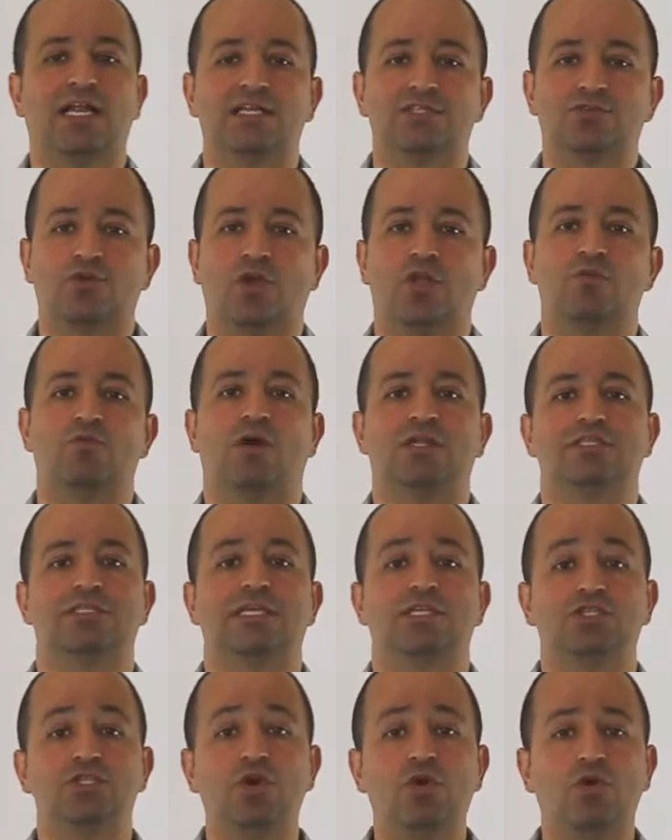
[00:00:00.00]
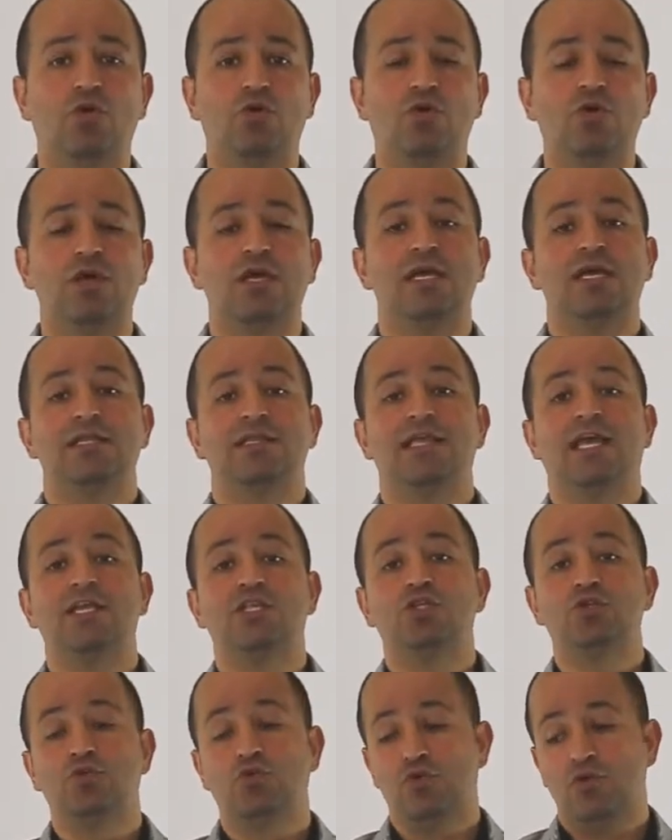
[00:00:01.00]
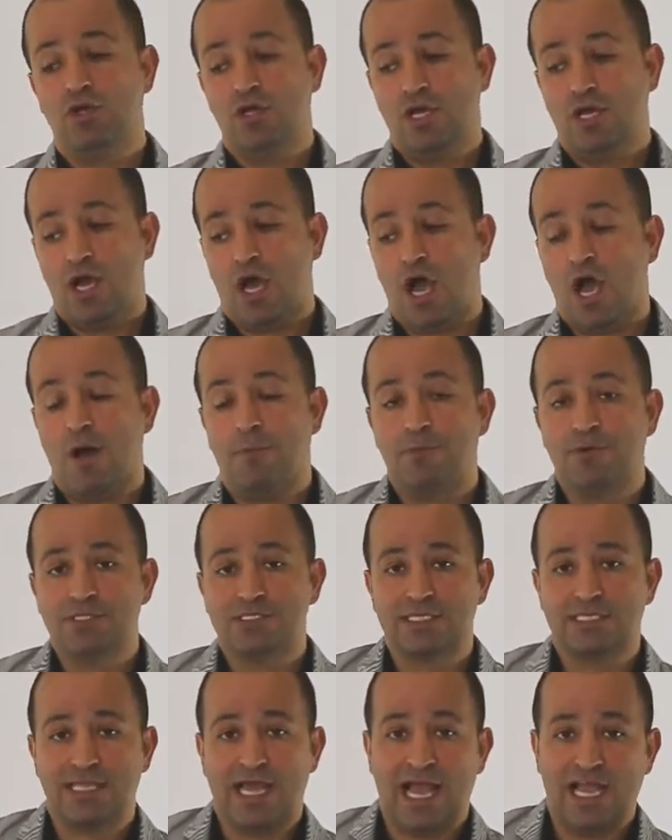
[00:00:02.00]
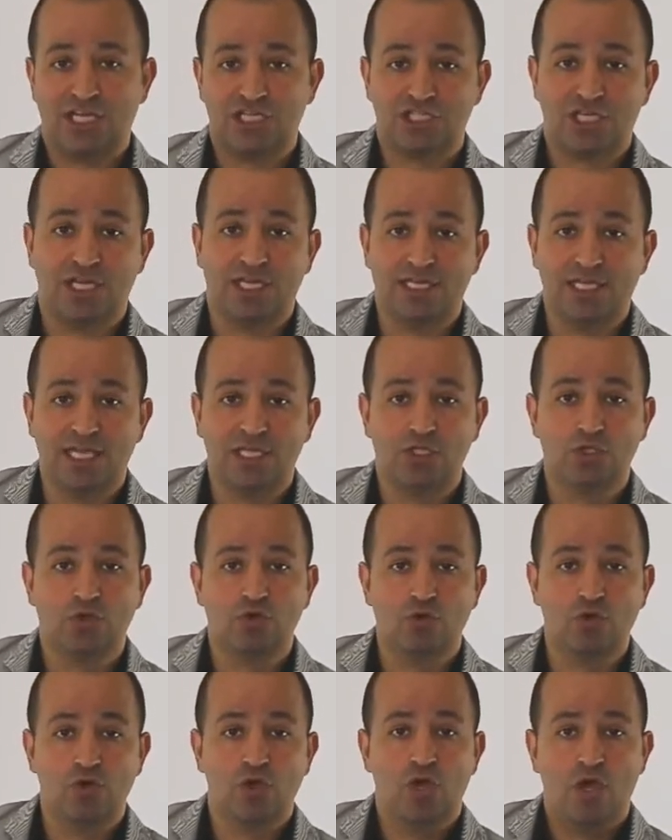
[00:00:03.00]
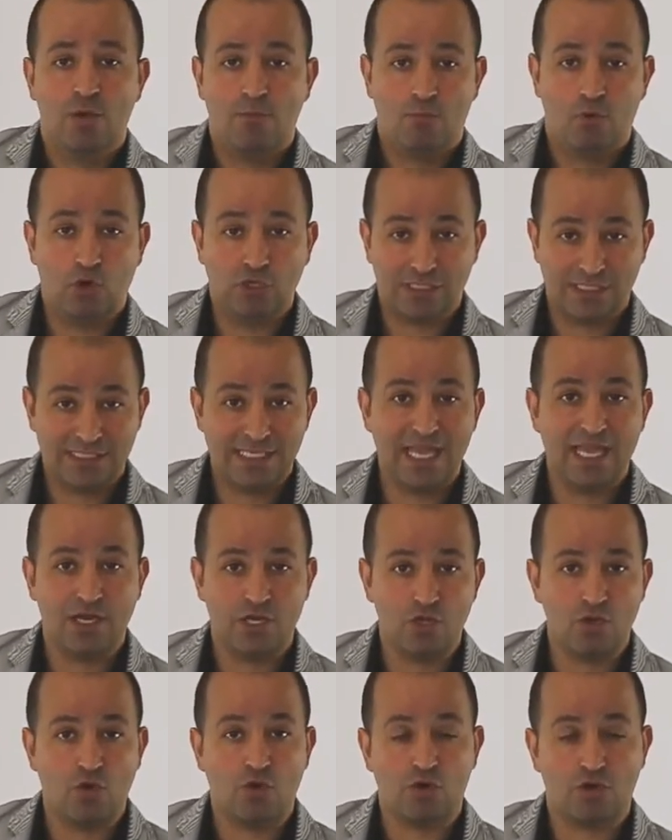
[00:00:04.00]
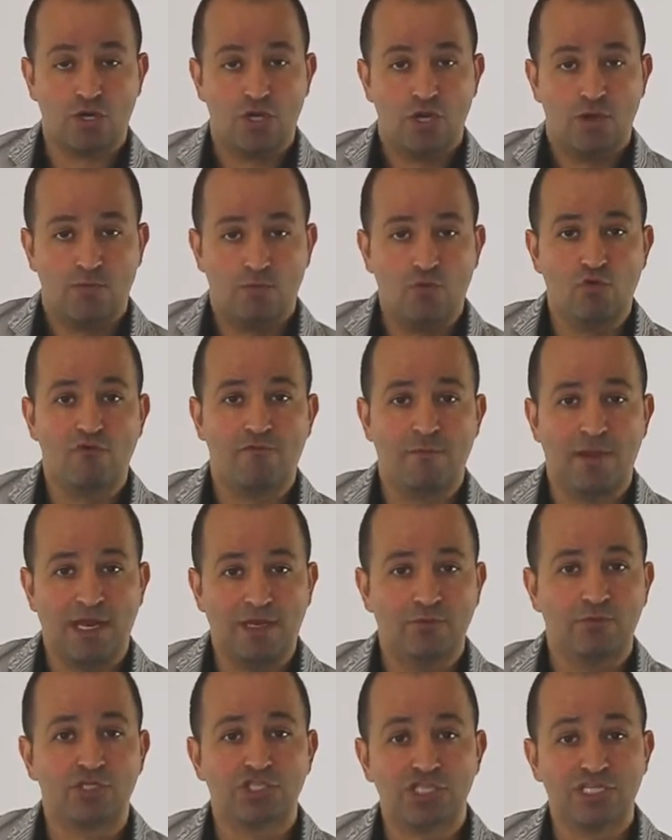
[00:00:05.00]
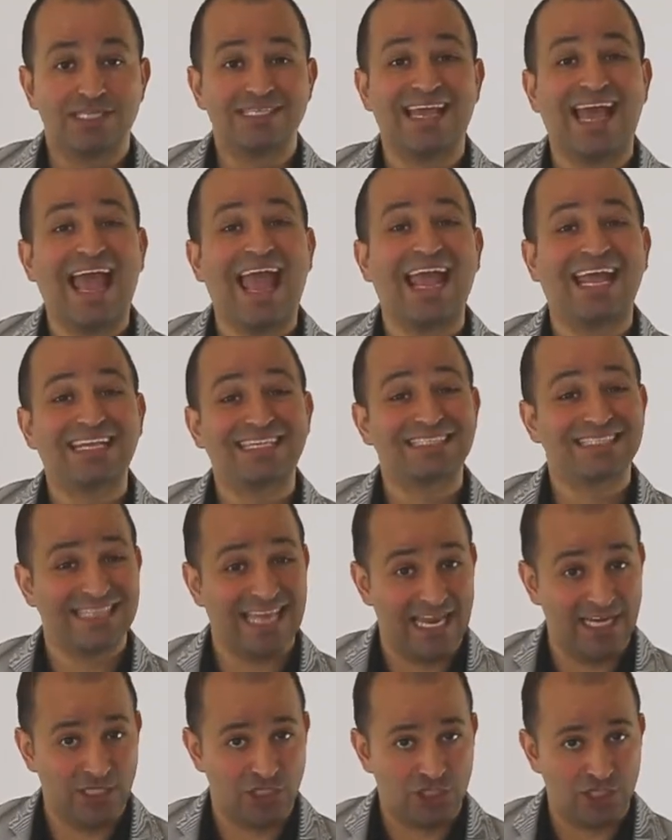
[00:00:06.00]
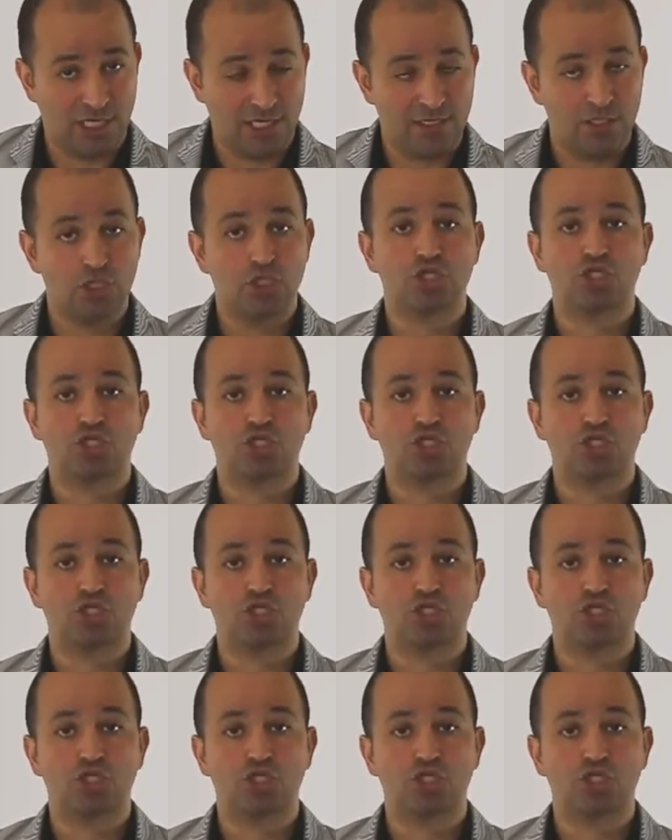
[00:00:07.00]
deltoid, what they do, they do opposite action. They do posterior movement, which is extension.